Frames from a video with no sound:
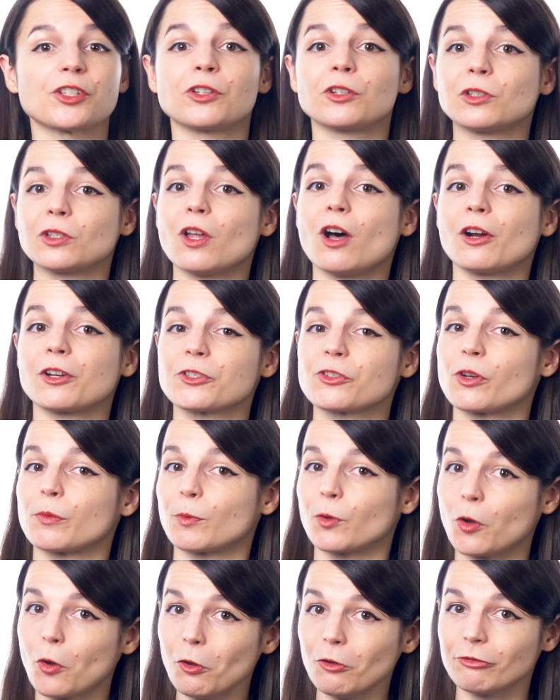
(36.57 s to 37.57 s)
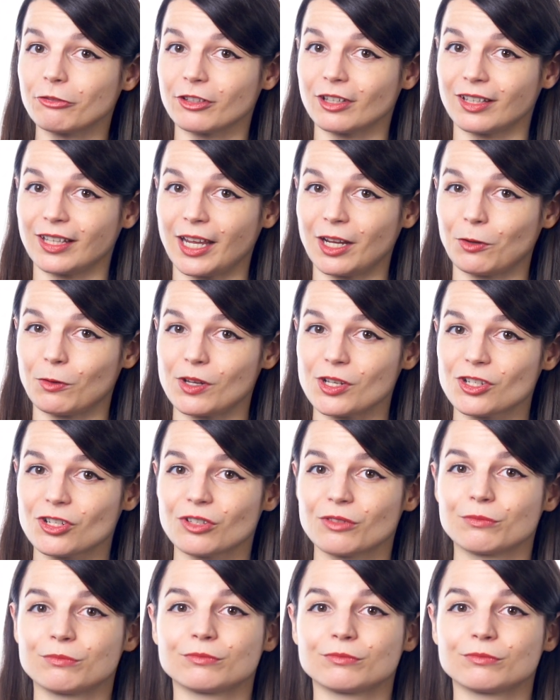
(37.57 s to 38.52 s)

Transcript: to your long-term goal for the language.